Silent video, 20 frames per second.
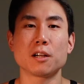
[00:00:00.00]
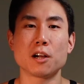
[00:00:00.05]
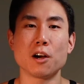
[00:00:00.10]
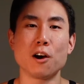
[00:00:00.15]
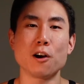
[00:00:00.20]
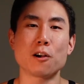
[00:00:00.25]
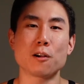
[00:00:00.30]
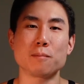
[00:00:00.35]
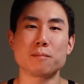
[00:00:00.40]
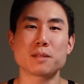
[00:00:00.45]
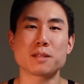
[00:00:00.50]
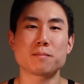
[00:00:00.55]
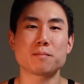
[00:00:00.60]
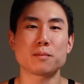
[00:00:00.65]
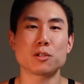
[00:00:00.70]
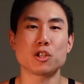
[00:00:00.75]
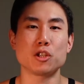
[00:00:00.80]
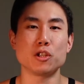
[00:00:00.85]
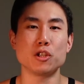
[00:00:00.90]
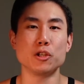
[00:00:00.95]
Carbs.
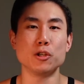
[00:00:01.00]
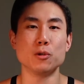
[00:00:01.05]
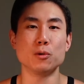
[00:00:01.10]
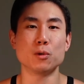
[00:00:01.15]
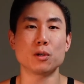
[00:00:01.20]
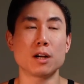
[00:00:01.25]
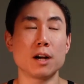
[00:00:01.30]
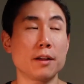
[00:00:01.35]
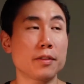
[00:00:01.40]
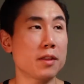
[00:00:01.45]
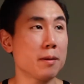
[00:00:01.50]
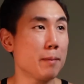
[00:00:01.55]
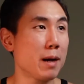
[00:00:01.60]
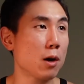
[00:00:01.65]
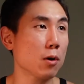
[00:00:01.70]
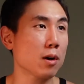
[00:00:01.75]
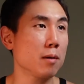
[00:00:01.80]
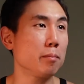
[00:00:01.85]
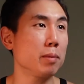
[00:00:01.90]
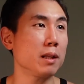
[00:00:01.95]
Should you cut them
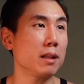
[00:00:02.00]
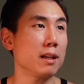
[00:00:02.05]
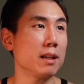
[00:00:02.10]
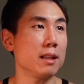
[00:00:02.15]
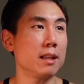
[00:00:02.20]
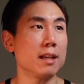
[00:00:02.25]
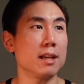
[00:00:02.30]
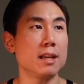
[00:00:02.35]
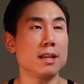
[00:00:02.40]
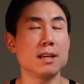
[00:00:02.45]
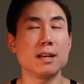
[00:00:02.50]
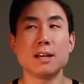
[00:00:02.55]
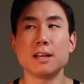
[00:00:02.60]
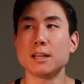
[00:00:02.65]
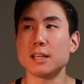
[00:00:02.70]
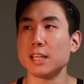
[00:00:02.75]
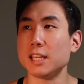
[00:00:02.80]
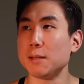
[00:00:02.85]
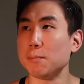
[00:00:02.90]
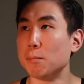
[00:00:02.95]
out completely,
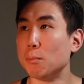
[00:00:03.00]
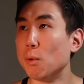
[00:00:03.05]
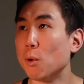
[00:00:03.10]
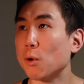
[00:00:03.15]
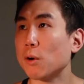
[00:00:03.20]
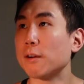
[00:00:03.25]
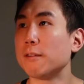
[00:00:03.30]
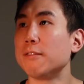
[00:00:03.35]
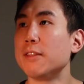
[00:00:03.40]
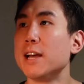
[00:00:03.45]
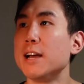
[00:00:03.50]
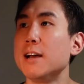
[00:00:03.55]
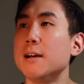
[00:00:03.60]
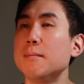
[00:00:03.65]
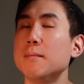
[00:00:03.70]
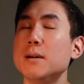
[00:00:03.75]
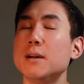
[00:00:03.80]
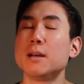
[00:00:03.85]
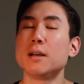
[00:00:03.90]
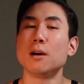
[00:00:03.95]
eat more of
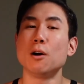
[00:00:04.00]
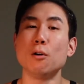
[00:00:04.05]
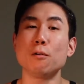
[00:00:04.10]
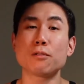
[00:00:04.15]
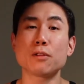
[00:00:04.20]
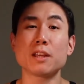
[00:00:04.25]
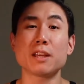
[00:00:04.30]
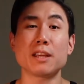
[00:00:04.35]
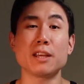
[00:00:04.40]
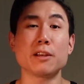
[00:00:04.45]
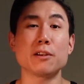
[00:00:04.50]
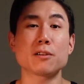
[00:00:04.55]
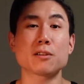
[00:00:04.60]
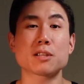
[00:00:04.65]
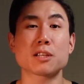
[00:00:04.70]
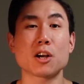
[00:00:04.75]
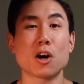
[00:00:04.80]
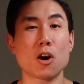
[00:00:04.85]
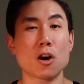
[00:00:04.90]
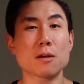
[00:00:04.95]
them? Over the
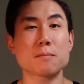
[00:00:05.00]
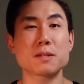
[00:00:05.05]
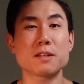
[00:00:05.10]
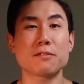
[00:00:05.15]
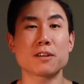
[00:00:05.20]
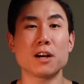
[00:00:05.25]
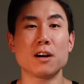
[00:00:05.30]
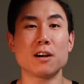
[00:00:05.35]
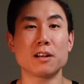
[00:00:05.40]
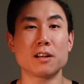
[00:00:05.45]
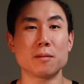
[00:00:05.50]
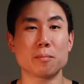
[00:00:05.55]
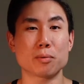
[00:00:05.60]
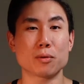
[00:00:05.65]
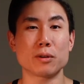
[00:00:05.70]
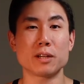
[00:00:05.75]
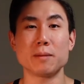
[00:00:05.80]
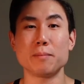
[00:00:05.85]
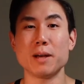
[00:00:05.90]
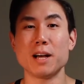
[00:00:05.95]
years, carbs have gotten a
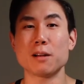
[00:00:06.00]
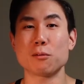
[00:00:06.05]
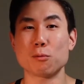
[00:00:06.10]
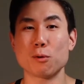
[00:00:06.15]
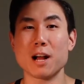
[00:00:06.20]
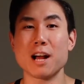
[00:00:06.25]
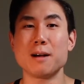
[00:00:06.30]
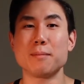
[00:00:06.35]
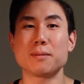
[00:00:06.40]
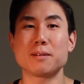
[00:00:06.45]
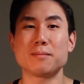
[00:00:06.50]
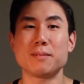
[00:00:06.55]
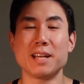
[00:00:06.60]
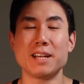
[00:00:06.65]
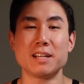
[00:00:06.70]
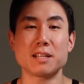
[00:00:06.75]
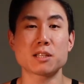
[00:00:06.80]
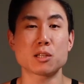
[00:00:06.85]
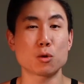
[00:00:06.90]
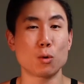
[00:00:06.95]
pretty bad rap.
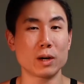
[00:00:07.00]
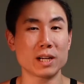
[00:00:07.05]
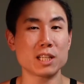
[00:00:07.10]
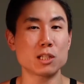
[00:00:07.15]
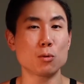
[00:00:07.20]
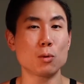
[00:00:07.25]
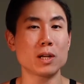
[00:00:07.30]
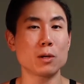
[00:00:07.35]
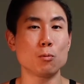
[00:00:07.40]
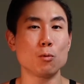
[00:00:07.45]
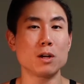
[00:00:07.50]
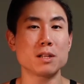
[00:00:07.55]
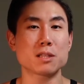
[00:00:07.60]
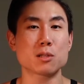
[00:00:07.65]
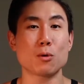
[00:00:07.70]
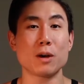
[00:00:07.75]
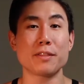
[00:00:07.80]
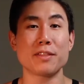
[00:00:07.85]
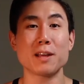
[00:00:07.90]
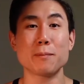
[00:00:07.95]
And it's 2021,
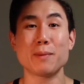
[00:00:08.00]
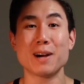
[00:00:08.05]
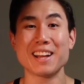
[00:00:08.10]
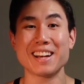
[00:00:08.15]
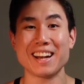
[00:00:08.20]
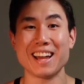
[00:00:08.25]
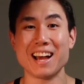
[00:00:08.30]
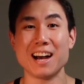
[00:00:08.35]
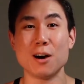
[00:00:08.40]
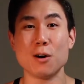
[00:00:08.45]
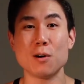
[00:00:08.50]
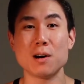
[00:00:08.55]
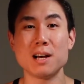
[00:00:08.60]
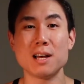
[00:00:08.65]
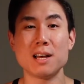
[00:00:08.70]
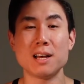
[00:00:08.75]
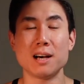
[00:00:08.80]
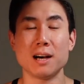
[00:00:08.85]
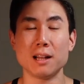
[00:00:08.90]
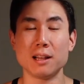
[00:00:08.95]
so I think by now,
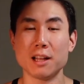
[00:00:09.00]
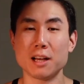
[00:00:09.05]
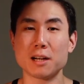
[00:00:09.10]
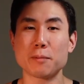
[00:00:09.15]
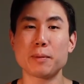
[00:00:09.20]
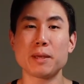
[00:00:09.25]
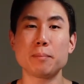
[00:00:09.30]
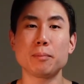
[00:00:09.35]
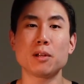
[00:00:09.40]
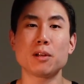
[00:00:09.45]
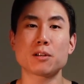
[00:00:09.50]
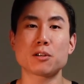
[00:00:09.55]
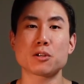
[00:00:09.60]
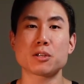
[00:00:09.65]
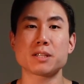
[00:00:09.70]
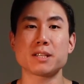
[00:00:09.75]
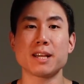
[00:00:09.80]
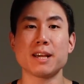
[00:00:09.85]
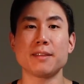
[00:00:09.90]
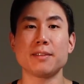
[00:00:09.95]
a lot of people
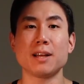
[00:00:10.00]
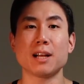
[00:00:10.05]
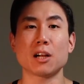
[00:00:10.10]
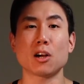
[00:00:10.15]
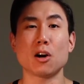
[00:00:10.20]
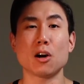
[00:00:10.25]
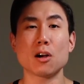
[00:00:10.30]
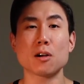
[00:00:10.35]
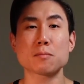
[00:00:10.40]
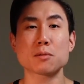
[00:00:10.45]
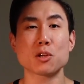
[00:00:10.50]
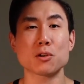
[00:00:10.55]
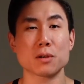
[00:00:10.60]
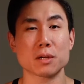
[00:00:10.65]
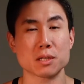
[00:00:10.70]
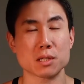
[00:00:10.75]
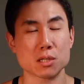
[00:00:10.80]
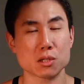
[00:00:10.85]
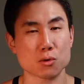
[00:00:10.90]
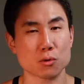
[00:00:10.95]
understand that carbs are
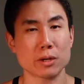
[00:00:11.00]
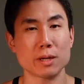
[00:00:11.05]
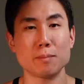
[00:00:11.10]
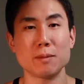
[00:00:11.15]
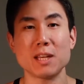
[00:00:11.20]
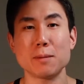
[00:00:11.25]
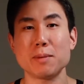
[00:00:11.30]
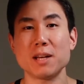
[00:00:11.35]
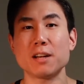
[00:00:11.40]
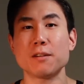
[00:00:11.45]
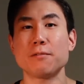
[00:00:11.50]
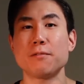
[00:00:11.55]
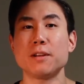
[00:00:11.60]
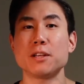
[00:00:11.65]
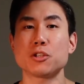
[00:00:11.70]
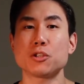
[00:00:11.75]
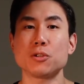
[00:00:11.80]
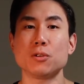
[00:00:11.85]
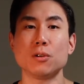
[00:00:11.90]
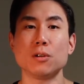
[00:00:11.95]
extremely
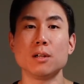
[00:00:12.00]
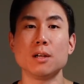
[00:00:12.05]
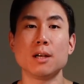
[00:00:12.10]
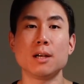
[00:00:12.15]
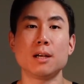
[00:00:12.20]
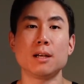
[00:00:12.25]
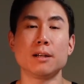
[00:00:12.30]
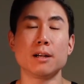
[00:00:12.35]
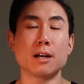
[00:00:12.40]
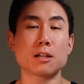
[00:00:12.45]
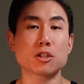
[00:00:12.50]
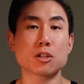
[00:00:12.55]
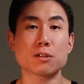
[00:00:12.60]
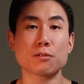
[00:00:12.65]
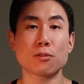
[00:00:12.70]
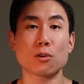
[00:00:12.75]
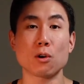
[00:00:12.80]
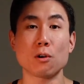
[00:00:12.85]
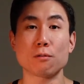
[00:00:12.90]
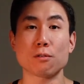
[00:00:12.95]
beneficial, not just
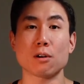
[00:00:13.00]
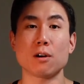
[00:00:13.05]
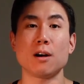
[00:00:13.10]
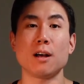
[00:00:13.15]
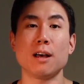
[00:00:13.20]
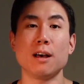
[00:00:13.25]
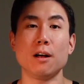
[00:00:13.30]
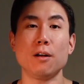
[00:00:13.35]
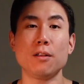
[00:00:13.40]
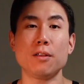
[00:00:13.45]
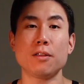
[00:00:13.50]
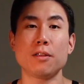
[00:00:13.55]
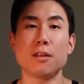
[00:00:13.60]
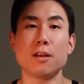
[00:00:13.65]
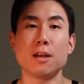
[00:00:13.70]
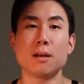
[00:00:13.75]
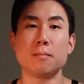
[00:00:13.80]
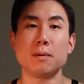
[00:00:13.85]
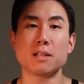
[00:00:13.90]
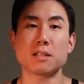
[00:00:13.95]
for overall health,
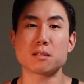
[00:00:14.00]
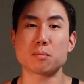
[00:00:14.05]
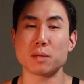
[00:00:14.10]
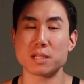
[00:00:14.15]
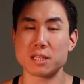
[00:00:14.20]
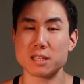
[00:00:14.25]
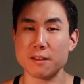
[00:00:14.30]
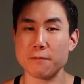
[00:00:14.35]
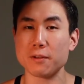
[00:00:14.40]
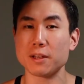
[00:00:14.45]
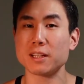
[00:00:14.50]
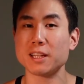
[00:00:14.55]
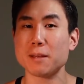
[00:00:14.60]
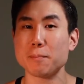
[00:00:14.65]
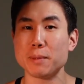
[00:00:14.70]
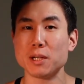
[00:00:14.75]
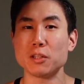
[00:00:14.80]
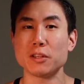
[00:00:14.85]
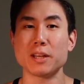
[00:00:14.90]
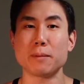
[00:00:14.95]
but specifically
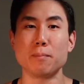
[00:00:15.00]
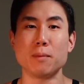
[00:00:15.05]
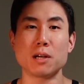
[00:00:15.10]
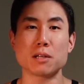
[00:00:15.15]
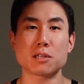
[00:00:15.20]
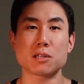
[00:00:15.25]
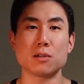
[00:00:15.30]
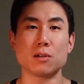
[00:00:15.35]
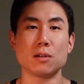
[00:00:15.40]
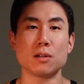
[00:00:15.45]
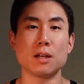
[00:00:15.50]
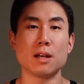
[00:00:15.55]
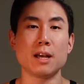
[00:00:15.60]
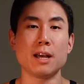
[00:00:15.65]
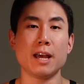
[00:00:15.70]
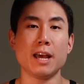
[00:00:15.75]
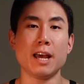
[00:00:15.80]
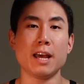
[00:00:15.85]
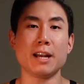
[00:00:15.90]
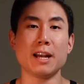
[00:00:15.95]
building muscle
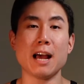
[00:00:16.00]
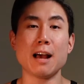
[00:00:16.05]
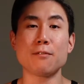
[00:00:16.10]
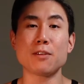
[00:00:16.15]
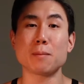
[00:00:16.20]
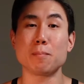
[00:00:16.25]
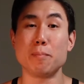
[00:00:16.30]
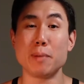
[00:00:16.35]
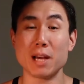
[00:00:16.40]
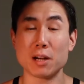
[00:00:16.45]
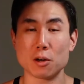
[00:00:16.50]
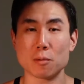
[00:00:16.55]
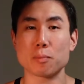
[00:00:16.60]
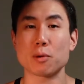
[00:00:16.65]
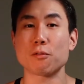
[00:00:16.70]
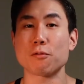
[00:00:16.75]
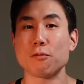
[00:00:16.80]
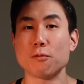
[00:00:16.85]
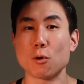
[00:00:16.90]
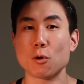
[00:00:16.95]
and having better
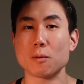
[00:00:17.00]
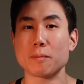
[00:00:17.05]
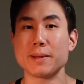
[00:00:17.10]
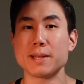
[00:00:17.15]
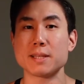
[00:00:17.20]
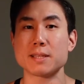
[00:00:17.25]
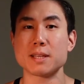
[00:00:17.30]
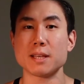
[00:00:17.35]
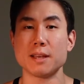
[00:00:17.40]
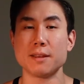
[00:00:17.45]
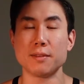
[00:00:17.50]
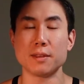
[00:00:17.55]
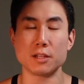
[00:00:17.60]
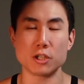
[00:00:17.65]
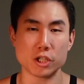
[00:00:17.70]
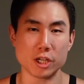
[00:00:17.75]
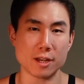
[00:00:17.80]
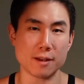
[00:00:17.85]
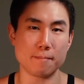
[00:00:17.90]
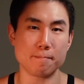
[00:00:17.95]
performance in the
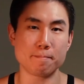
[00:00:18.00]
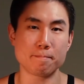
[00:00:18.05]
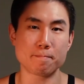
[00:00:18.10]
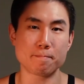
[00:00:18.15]
gym.